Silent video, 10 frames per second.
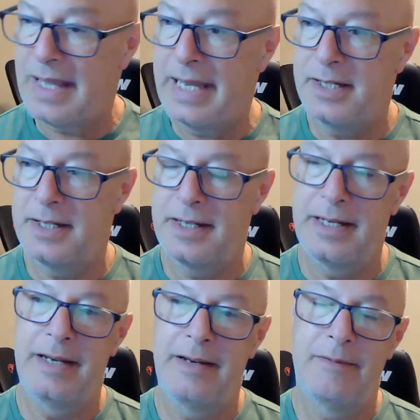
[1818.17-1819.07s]
And
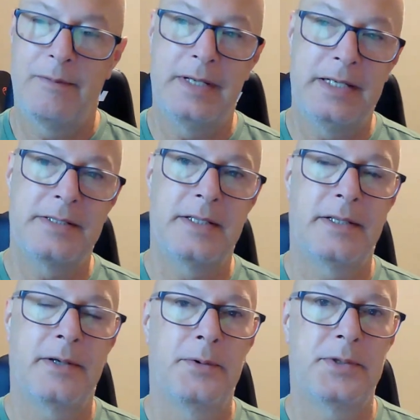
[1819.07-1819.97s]
when the
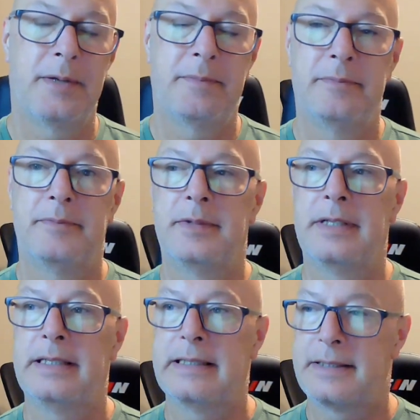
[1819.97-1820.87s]
insulin goes up
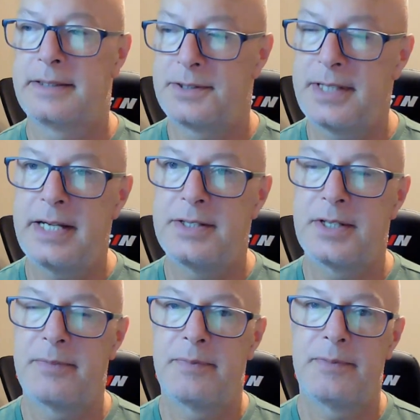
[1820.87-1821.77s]
and it stays up,